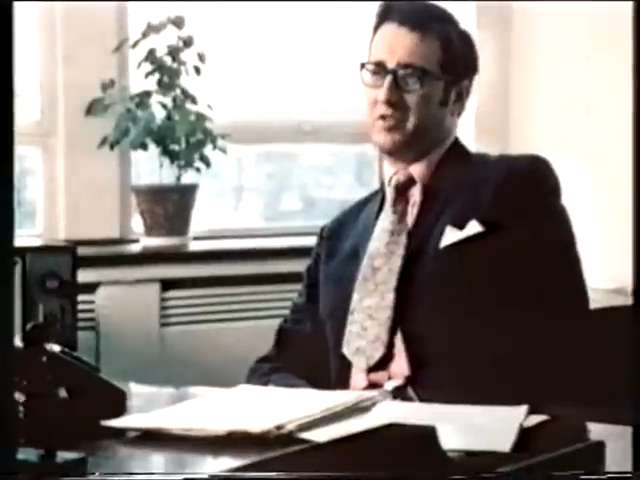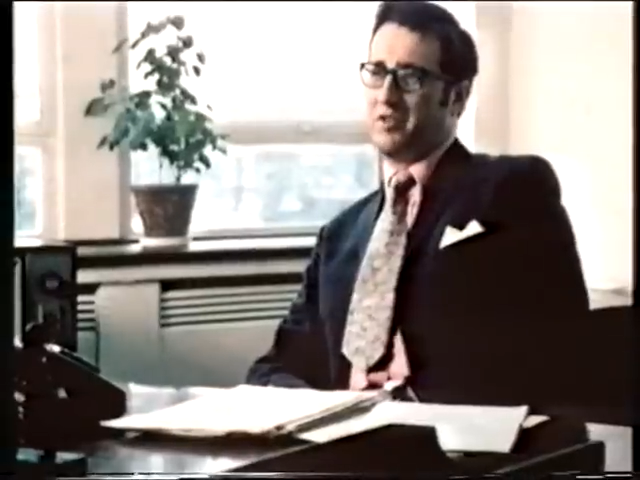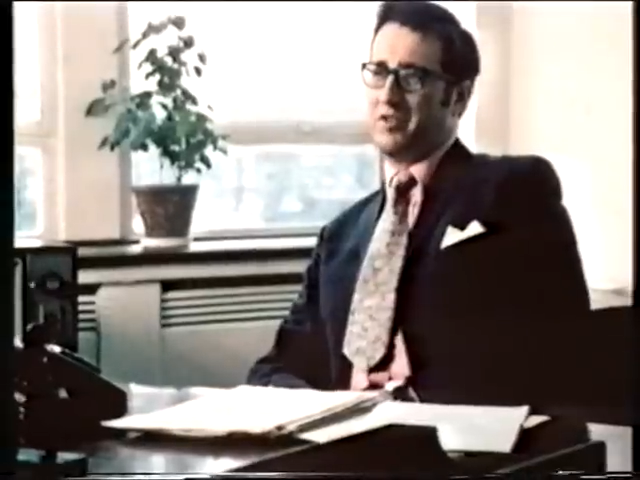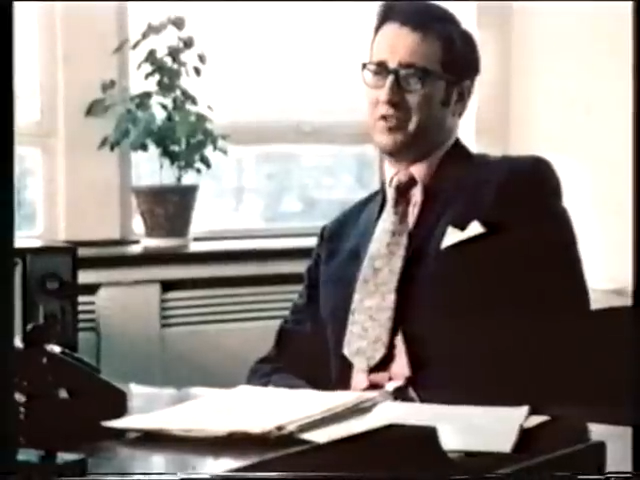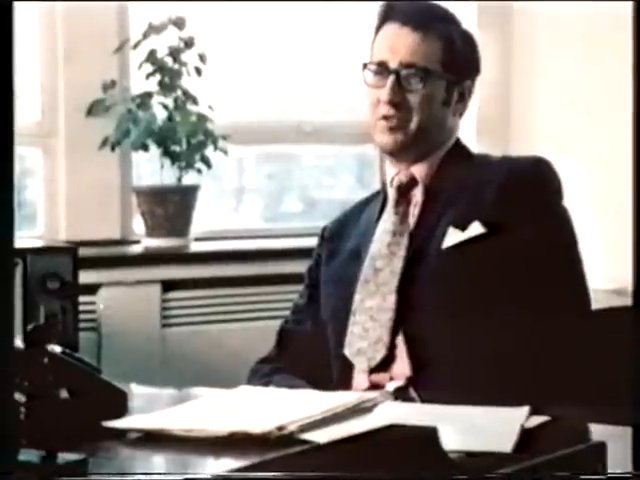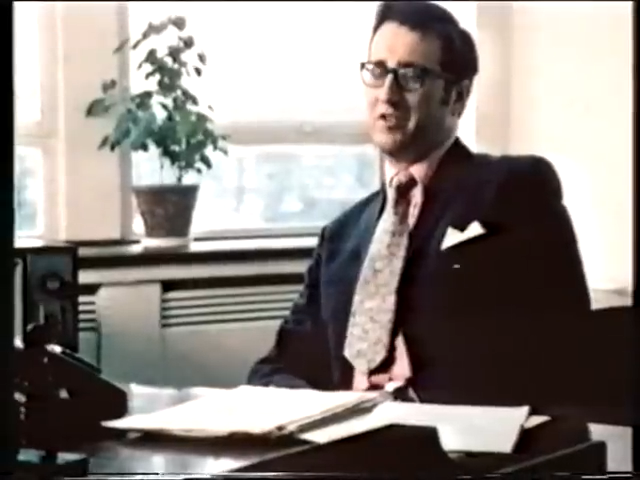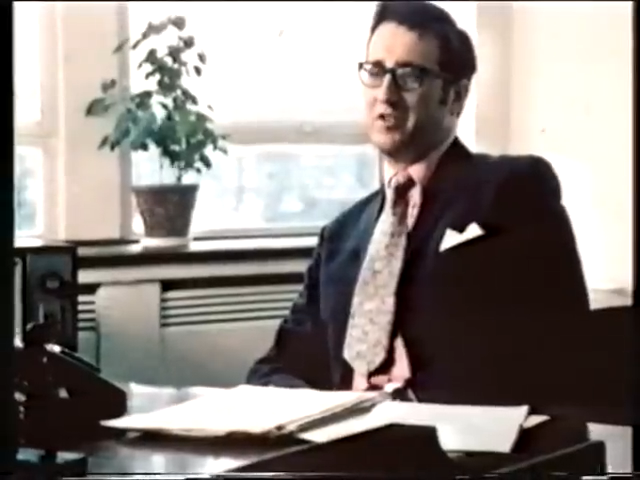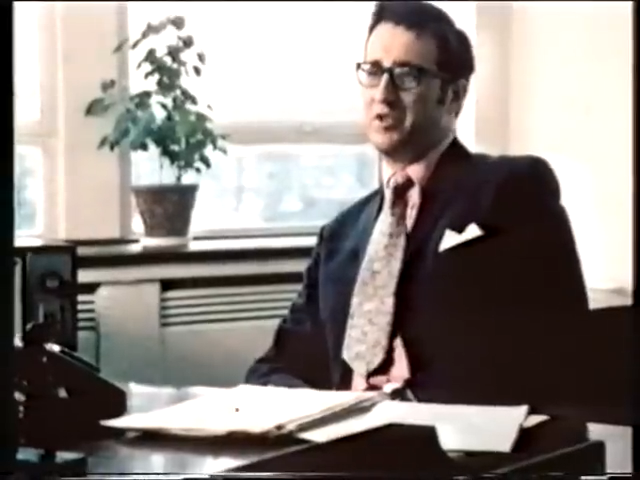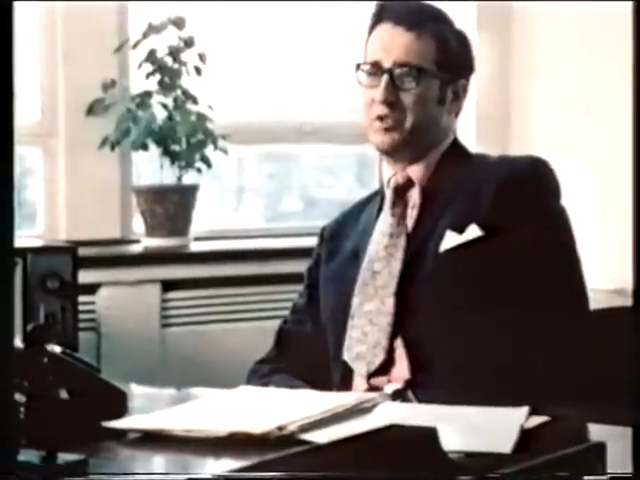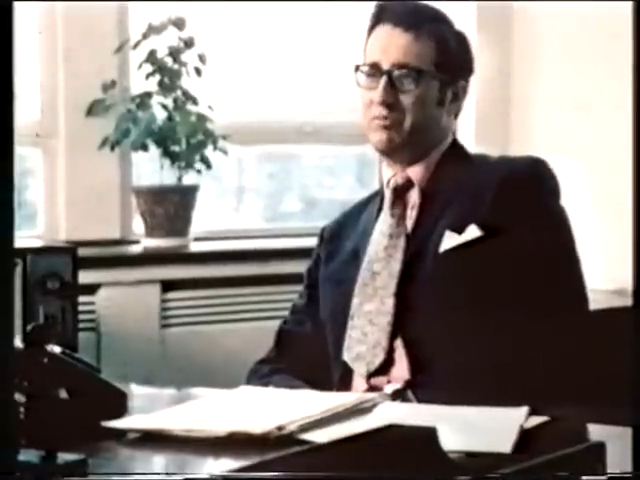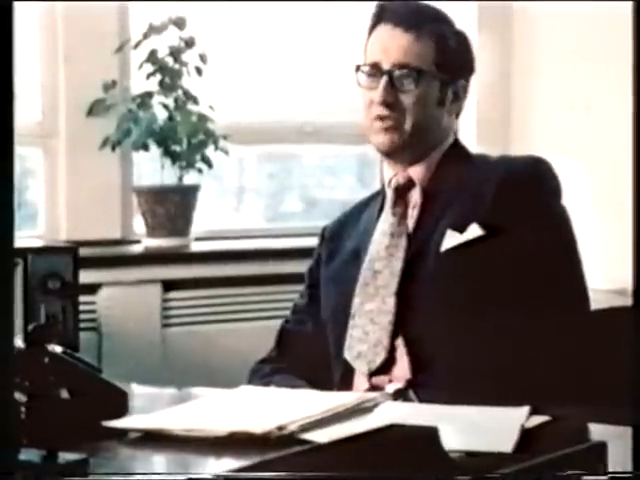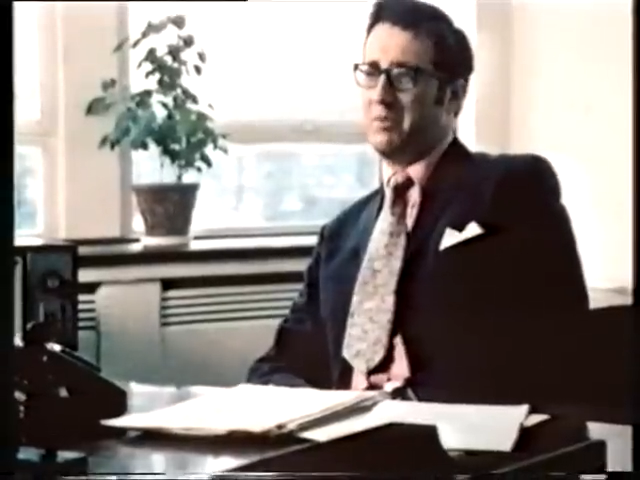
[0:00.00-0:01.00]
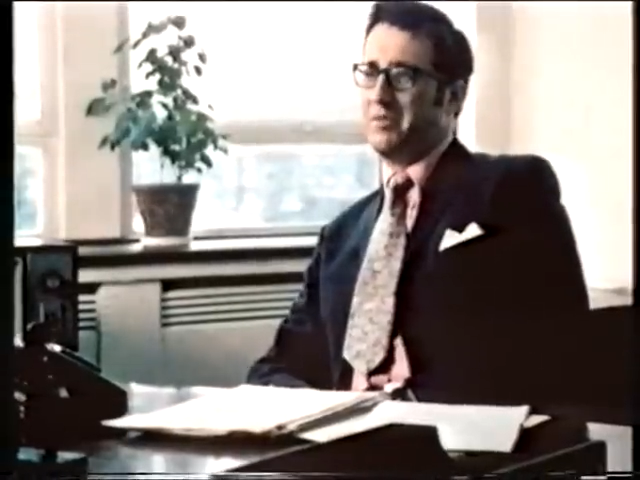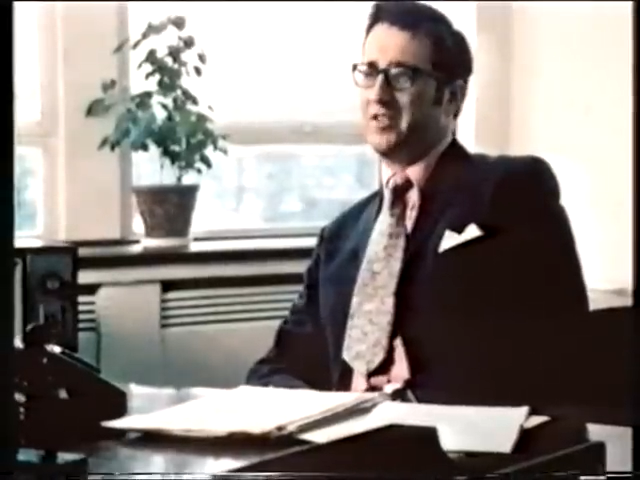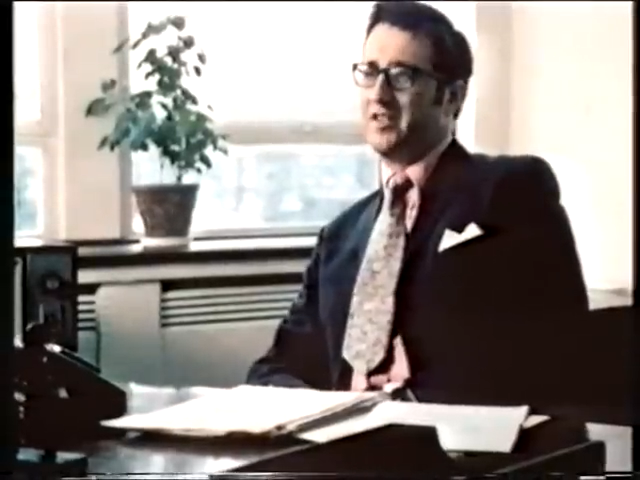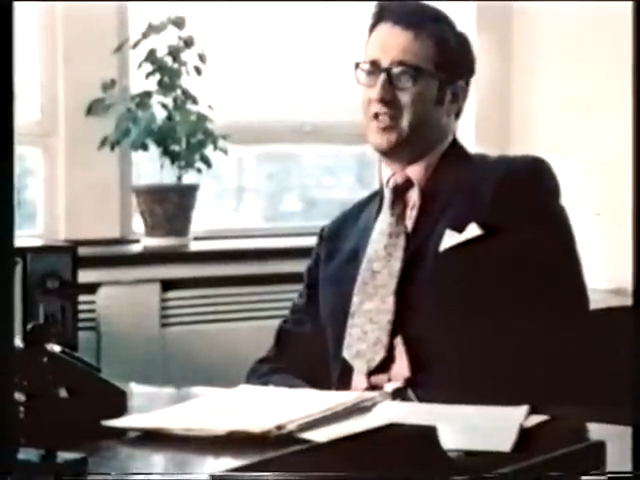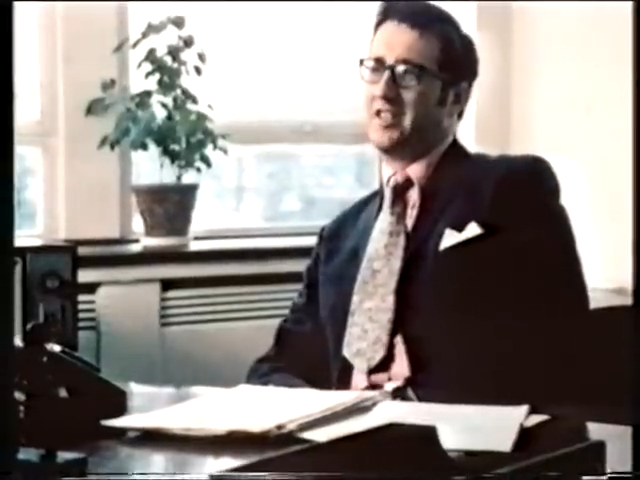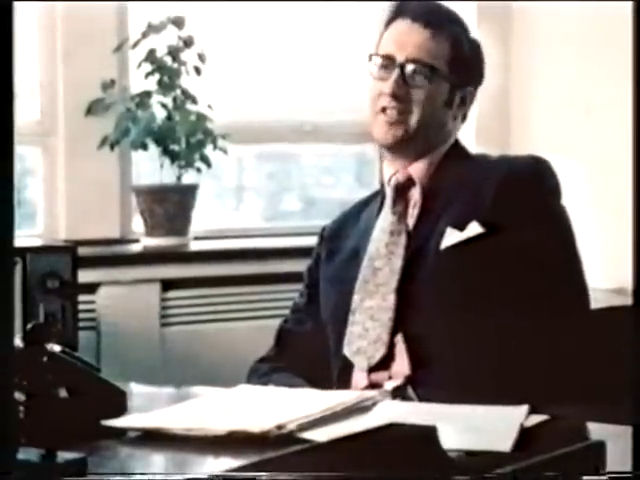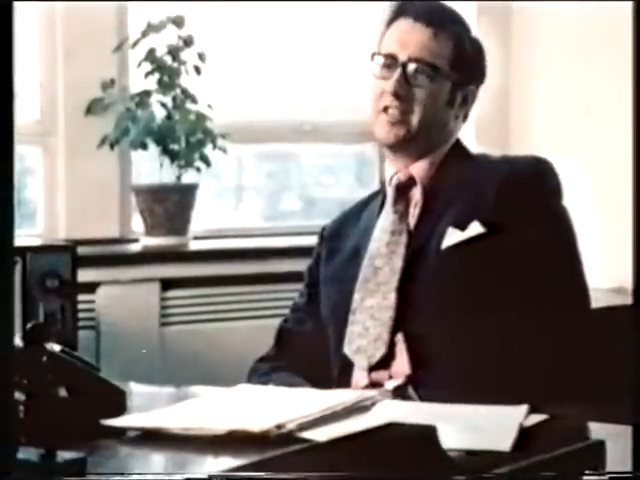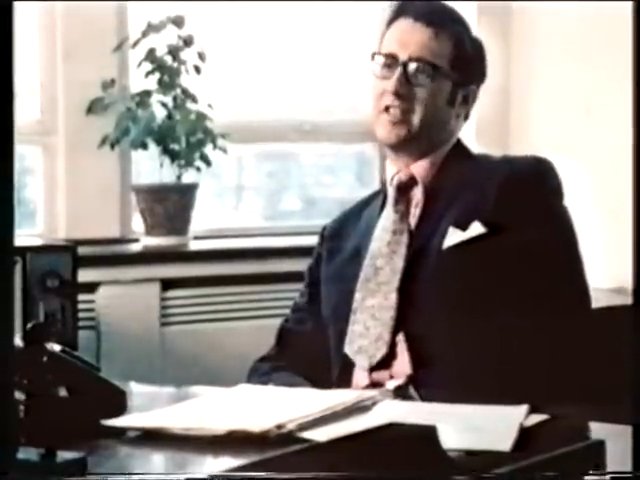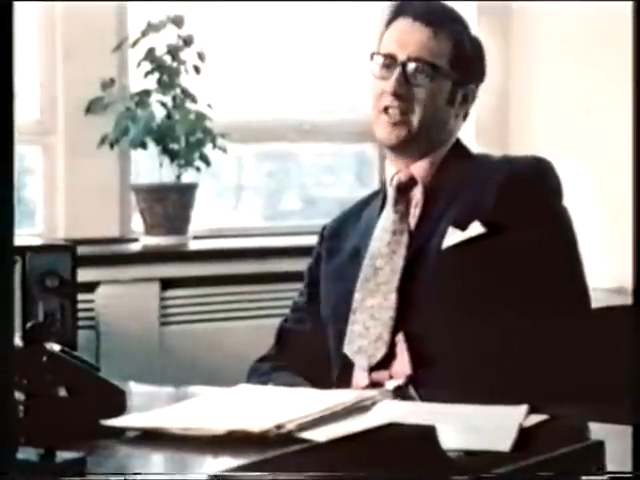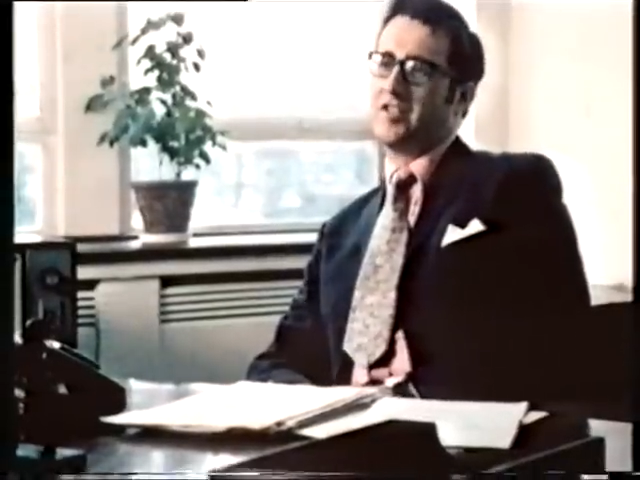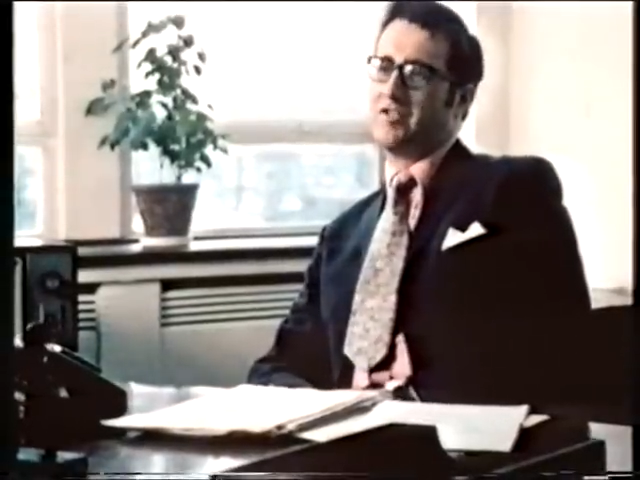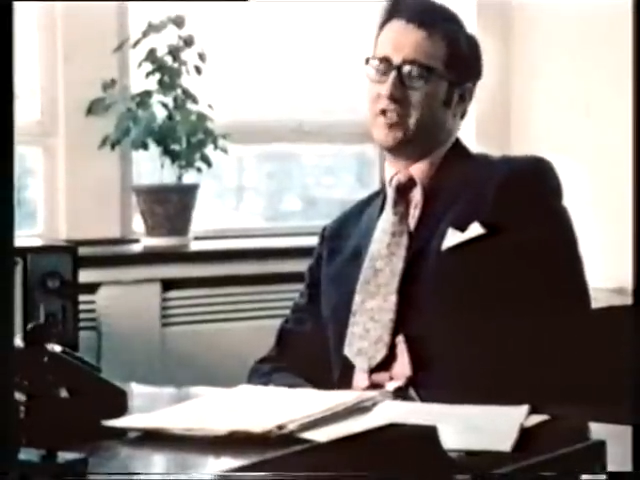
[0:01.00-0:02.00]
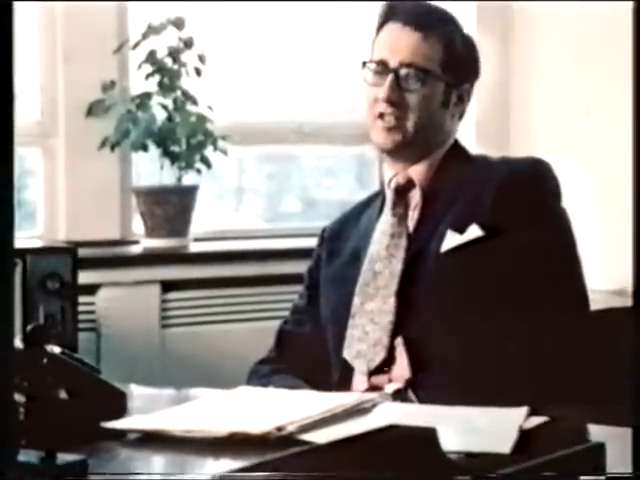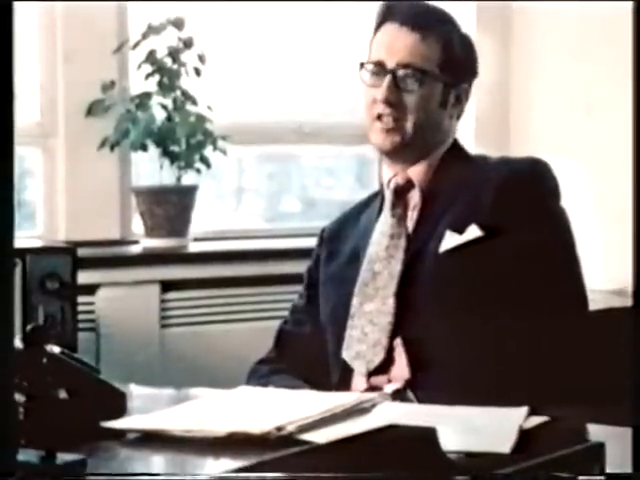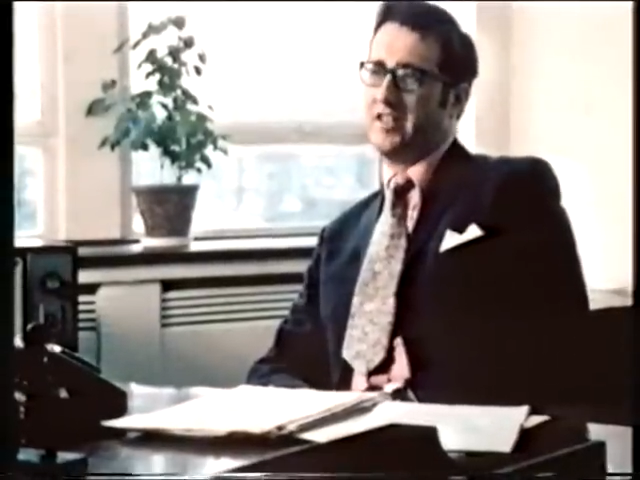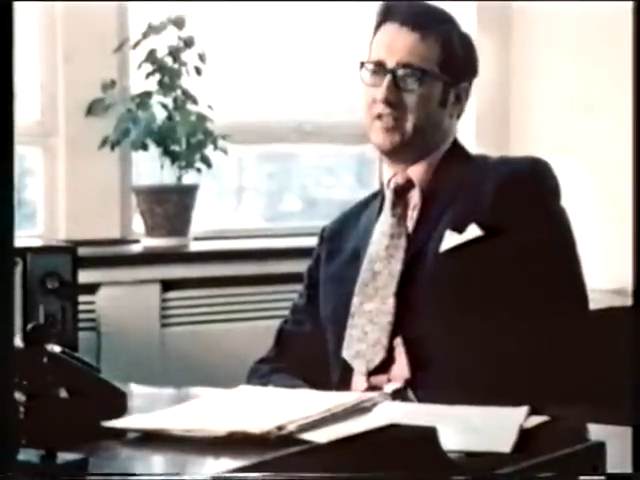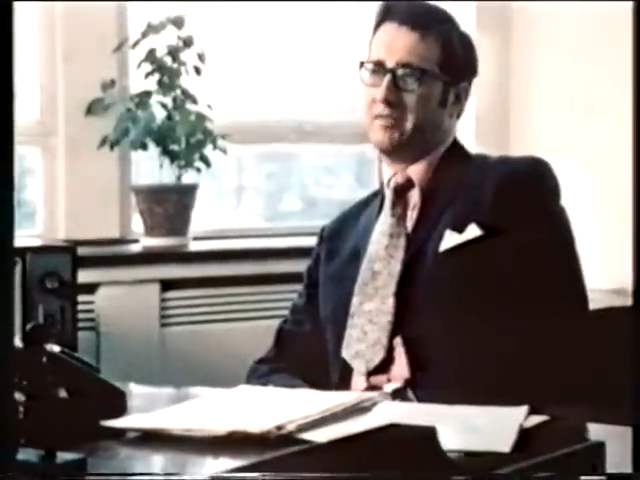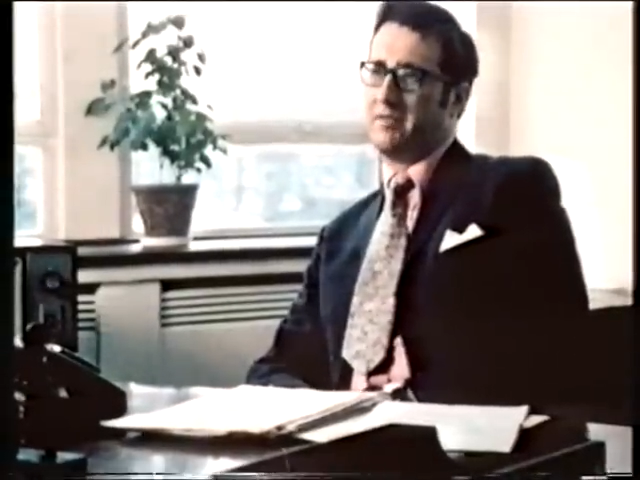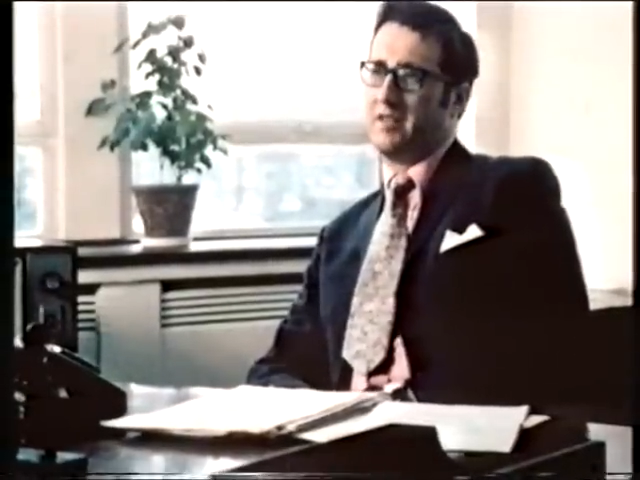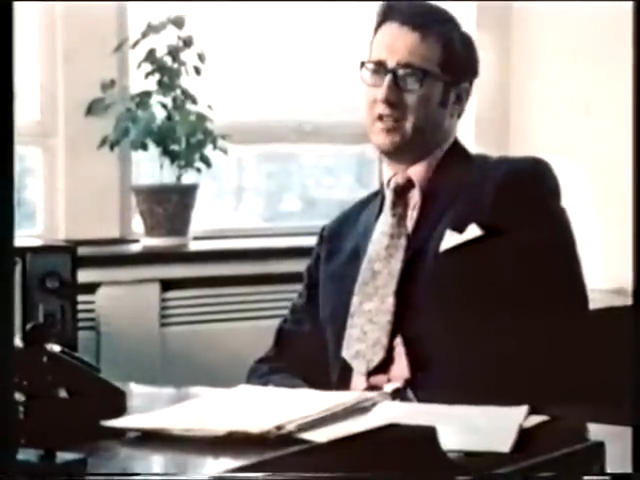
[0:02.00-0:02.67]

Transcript: or you can use a prominent hill in the countryside.